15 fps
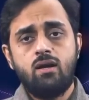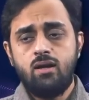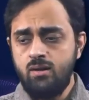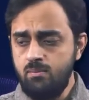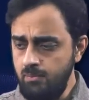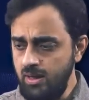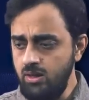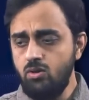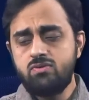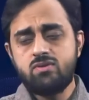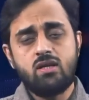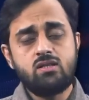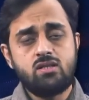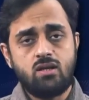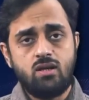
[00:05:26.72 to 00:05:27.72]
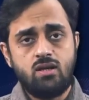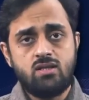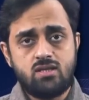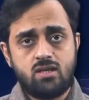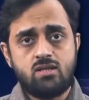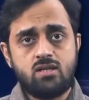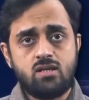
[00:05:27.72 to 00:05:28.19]
in many of such
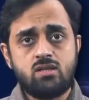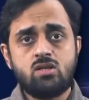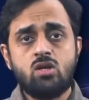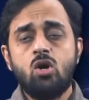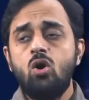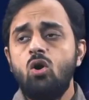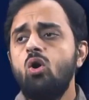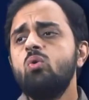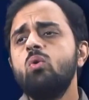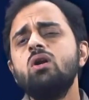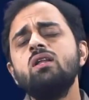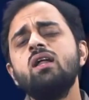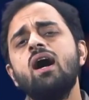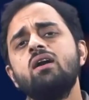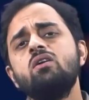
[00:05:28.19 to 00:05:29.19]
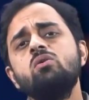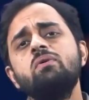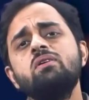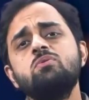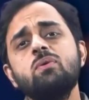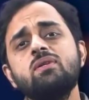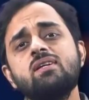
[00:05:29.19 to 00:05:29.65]
instances? Or what are the
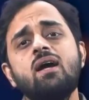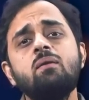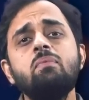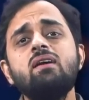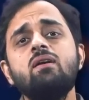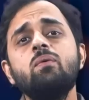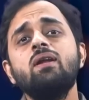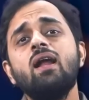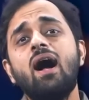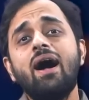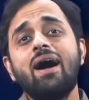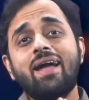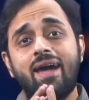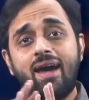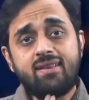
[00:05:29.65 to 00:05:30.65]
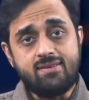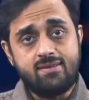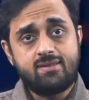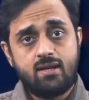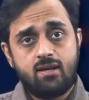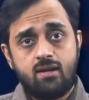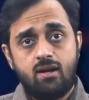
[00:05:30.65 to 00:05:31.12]
arguments which can be given
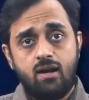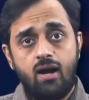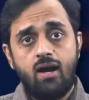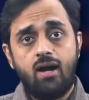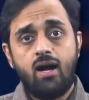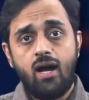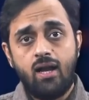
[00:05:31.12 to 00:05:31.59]
against uh,